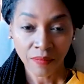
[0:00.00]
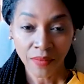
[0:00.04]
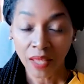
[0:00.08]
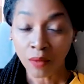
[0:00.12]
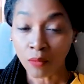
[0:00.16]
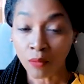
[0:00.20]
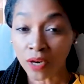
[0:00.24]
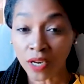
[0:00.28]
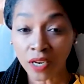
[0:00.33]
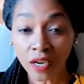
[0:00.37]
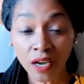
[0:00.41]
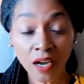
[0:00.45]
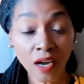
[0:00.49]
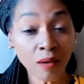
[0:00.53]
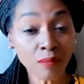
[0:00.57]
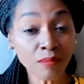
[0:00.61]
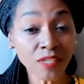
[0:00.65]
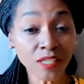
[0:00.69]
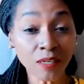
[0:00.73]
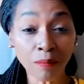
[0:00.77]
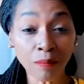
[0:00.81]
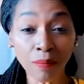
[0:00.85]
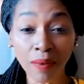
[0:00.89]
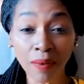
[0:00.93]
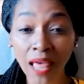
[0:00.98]
And when it
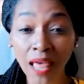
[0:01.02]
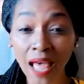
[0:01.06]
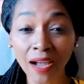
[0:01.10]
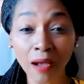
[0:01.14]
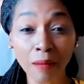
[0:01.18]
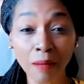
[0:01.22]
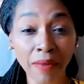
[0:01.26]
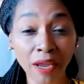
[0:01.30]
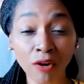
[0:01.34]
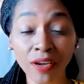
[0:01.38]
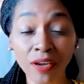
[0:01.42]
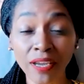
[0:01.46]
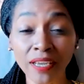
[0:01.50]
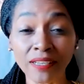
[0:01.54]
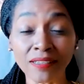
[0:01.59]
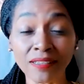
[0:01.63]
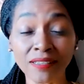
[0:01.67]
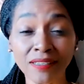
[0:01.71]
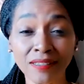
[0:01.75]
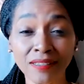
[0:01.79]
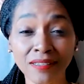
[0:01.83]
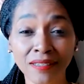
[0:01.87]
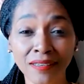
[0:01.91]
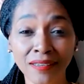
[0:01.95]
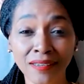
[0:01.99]
comes to Black
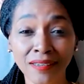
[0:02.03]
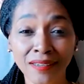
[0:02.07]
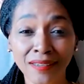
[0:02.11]
Americans,